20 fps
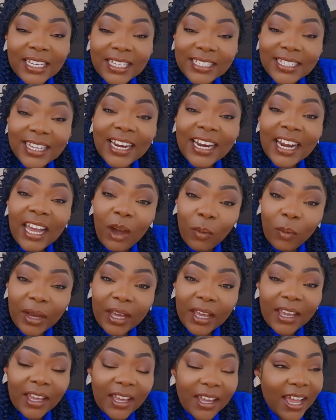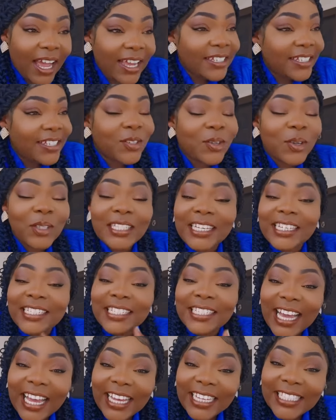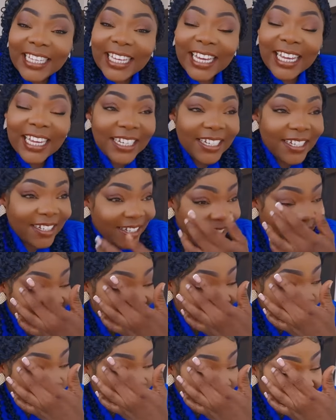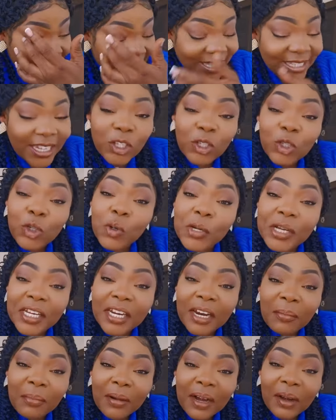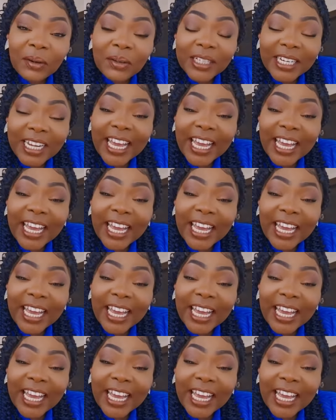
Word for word: is an Ewe, I just got excited and we started joking about